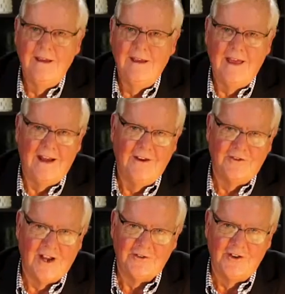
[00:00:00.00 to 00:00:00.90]
and it
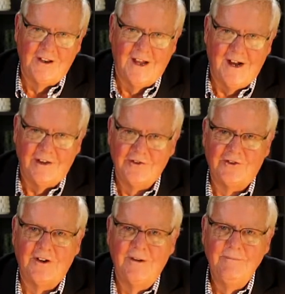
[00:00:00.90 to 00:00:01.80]
doesn't
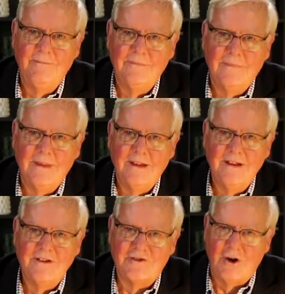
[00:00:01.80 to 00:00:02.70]
last.
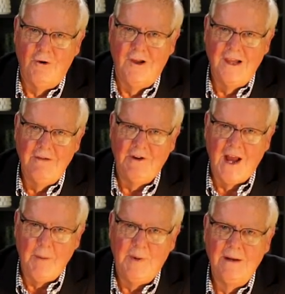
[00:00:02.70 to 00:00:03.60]
So live it
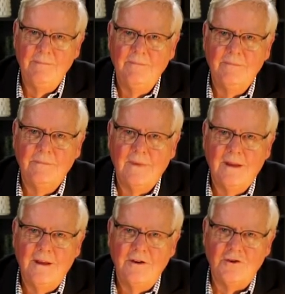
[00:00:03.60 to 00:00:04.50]
up,
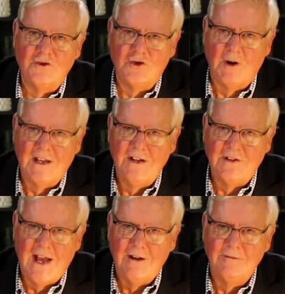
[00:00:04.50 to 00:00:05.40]
drink it
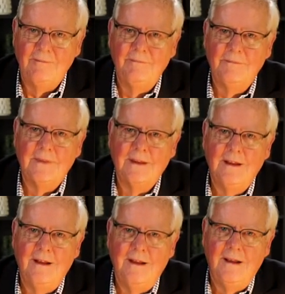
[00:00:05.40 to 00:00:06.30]
down,
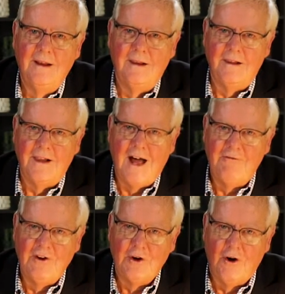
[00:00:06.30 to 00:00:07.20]
laugh
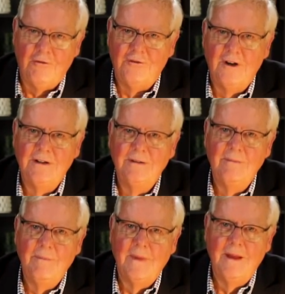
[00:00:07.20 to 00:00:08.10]
it off,
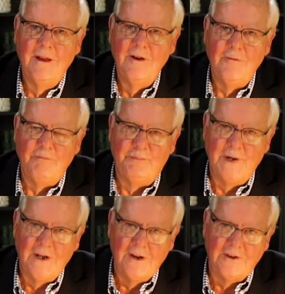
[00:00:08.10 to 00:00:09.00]

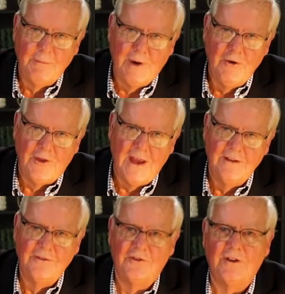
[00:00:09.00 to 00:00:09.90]
burn it at both
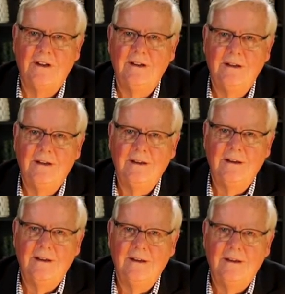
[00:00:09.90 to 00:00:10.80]
ends.
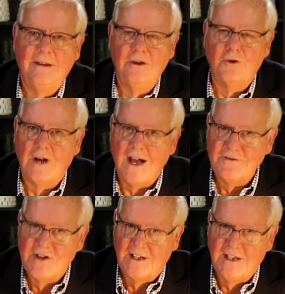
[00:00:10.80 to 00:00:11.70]
You
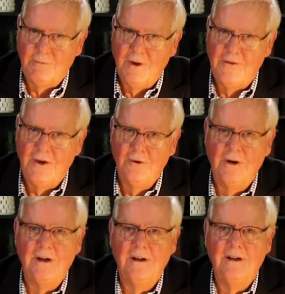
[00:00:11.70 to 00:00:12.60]
can't take it with you.
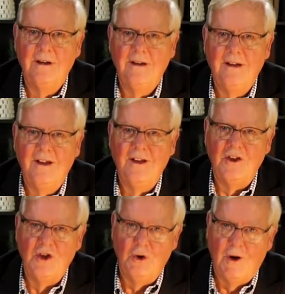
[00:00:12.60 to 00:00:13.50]

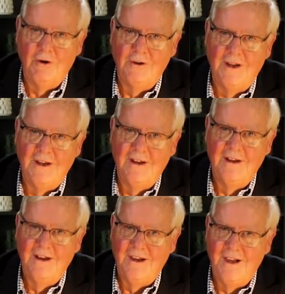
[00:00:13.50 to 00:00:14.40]
You only
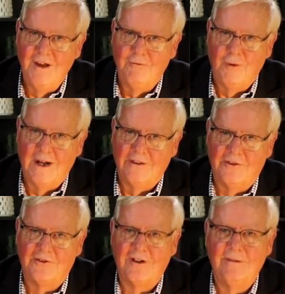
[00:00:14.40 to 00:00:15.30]
live once.